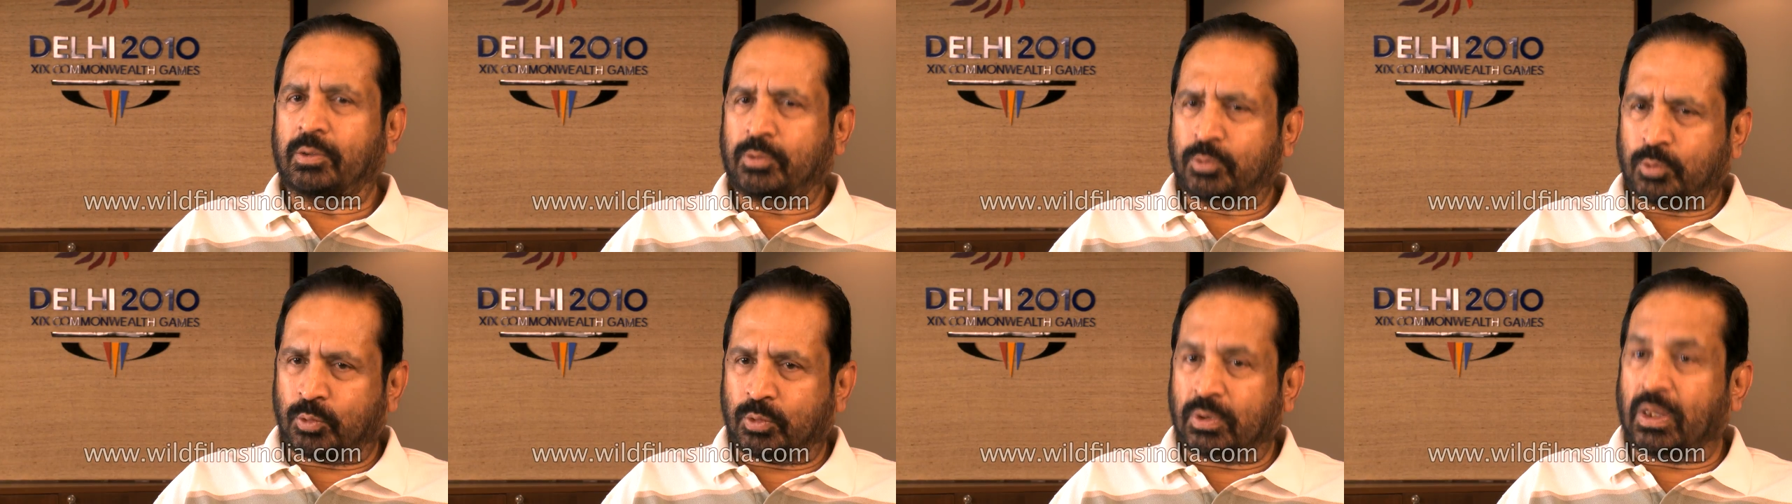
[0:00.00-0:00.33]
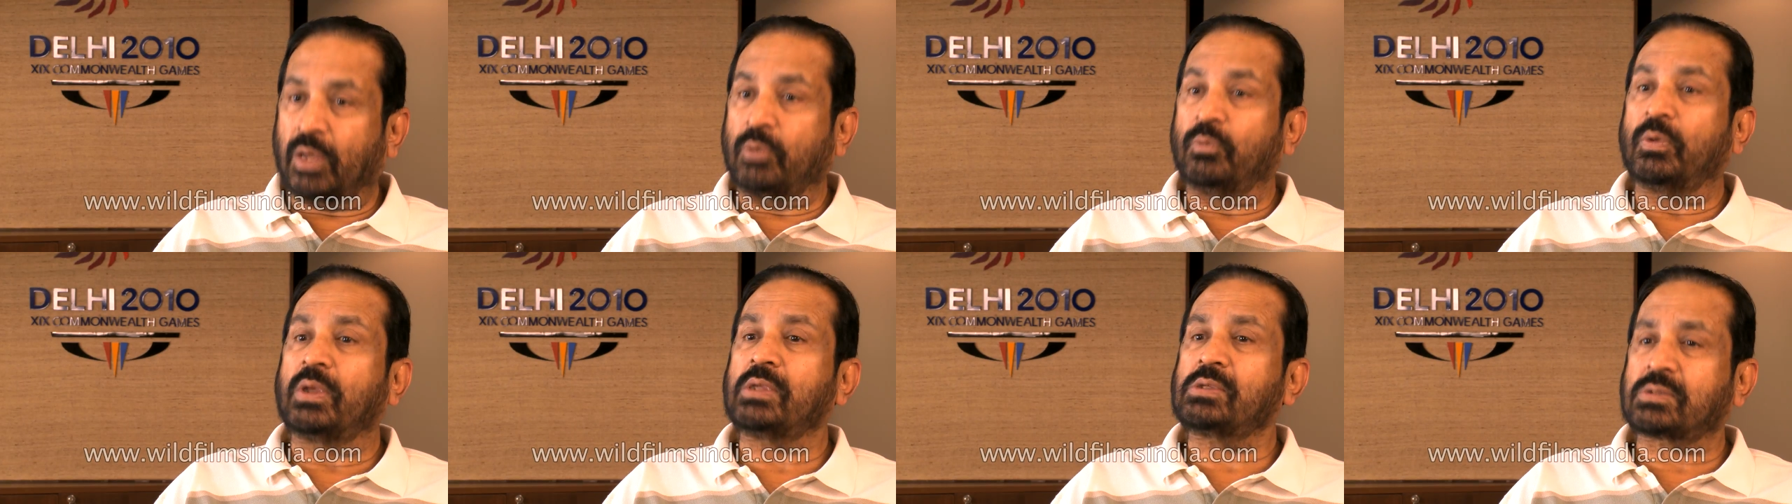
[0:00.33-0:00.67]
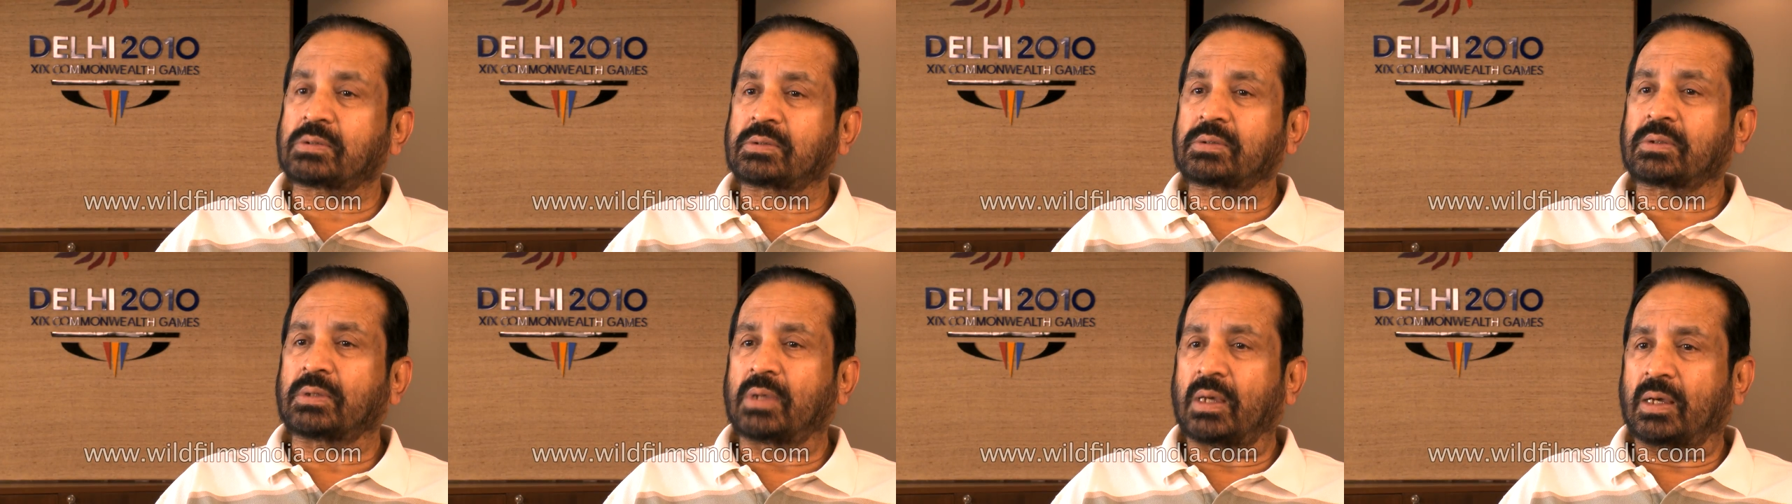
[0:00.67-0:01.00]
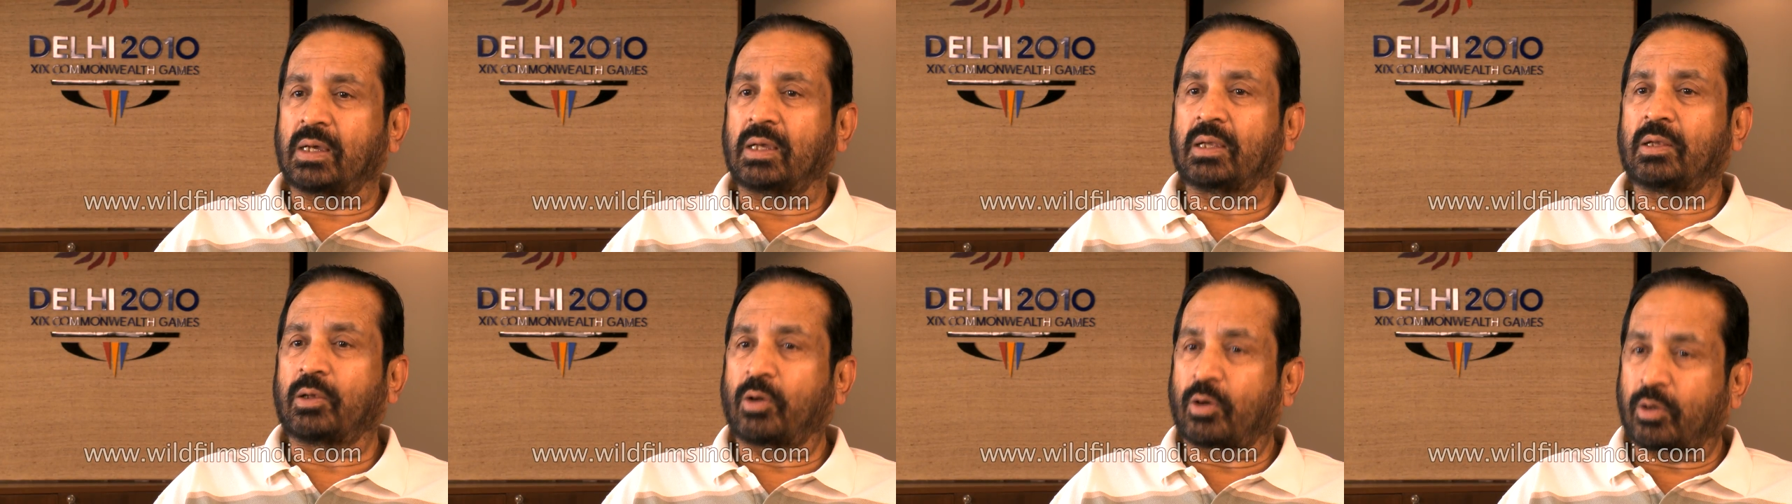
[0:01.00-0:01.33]
to convince
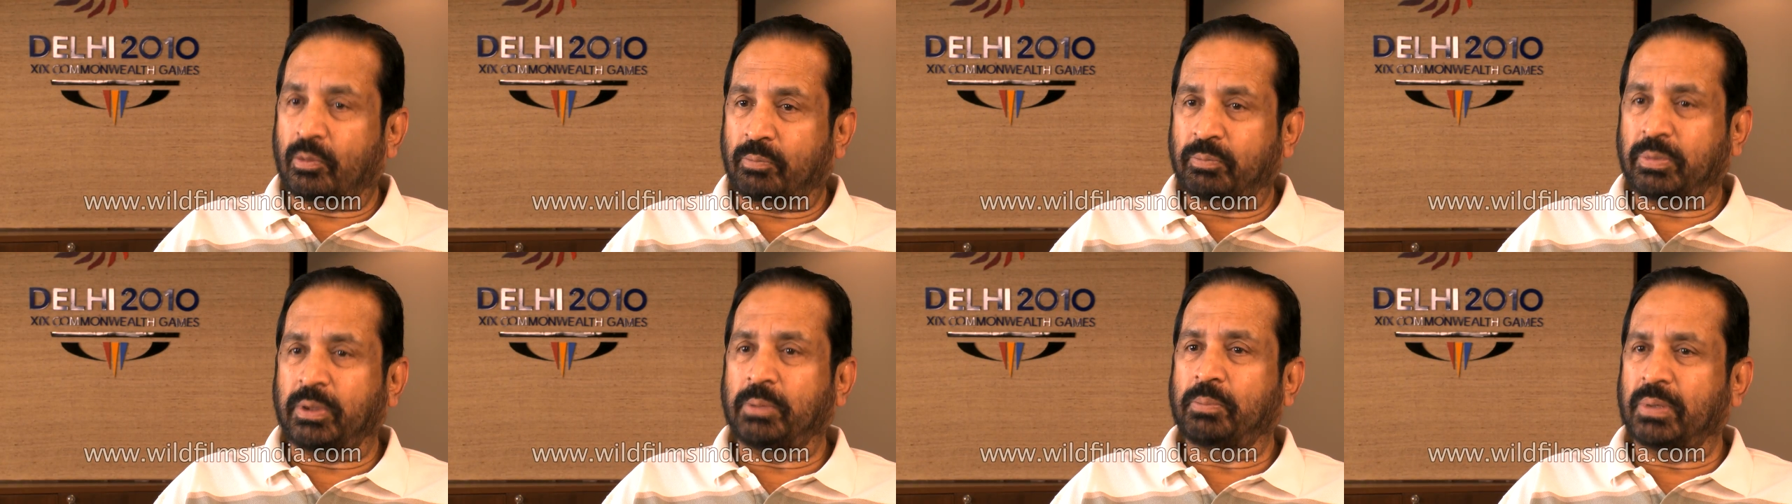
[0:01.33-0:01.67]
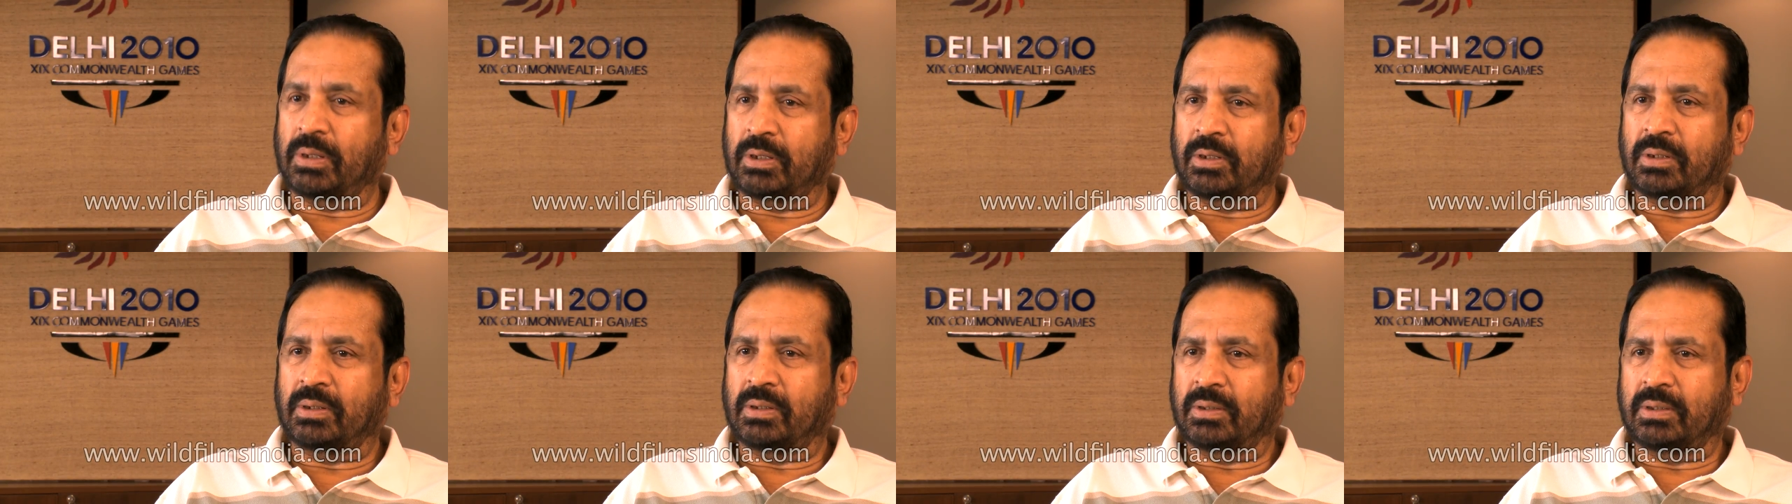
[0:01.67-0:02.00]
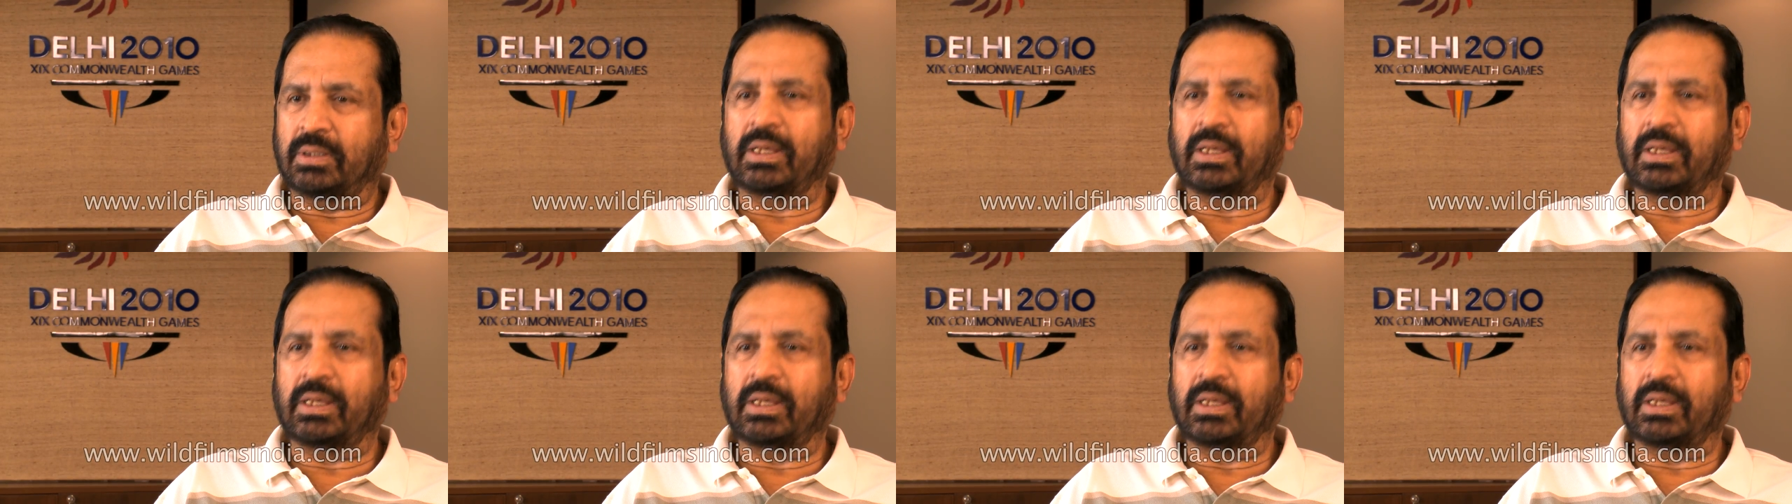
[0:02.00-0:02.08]
a lot of people